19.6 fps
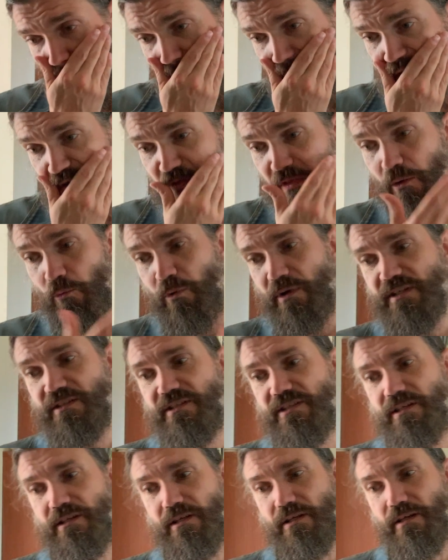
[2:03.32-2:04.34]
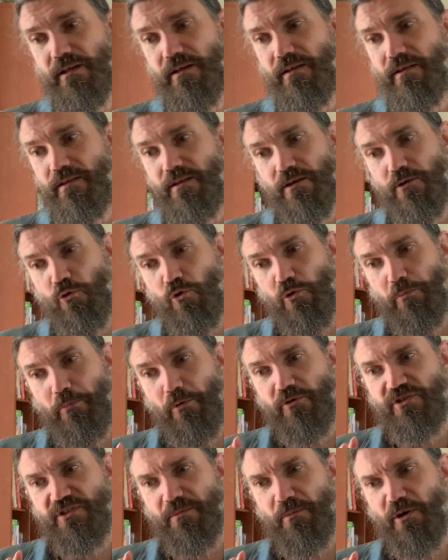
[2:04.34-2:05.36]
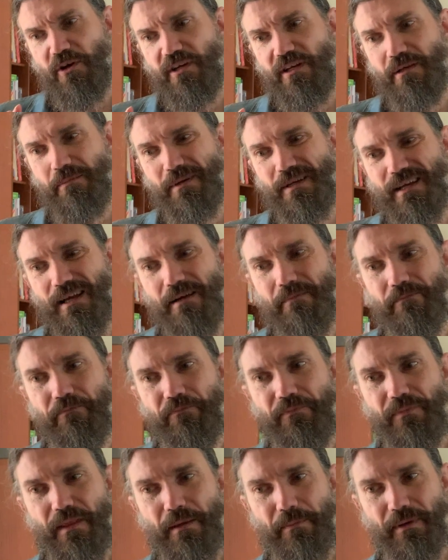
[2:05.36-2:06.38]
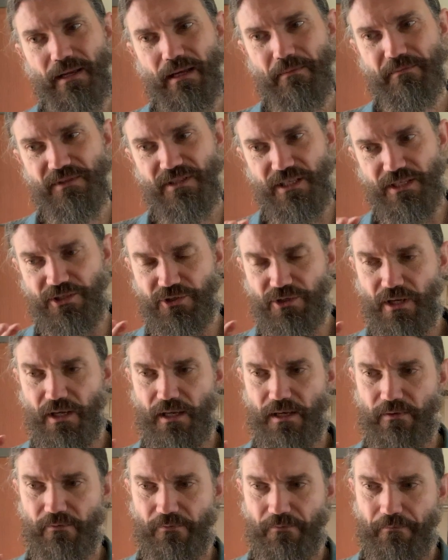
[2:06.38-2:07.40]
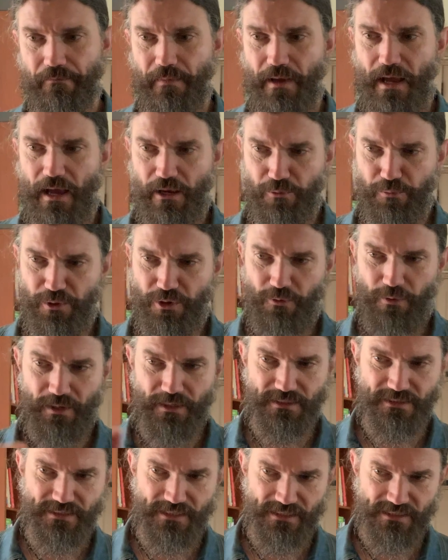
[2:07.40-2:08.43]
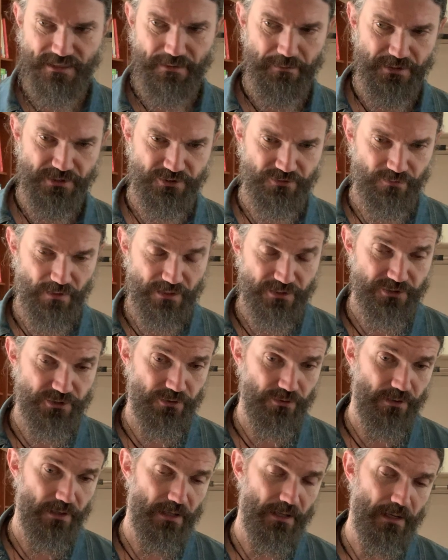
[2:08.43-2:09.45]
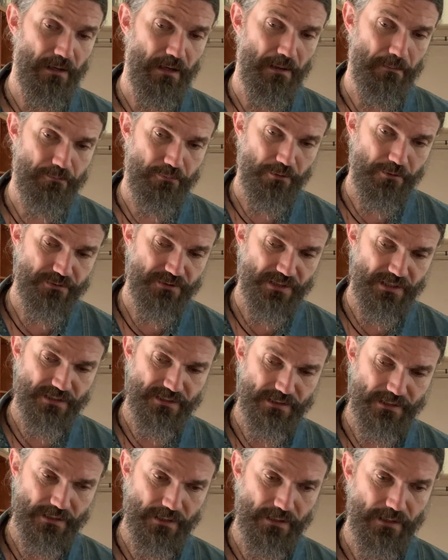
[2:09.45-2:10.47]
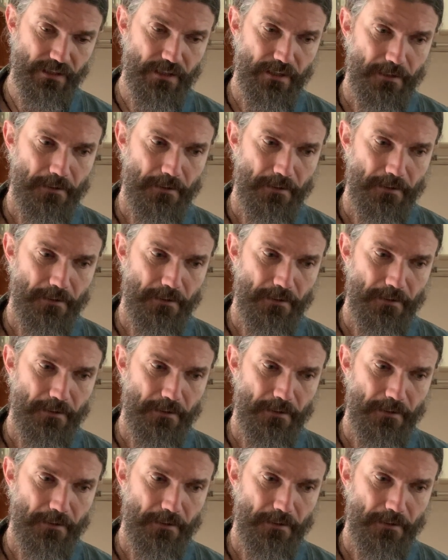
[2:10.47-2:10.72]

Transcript: So then what does the whole approach to marketing become? It becomes this kind of, how do we create a system, a structure, a process, an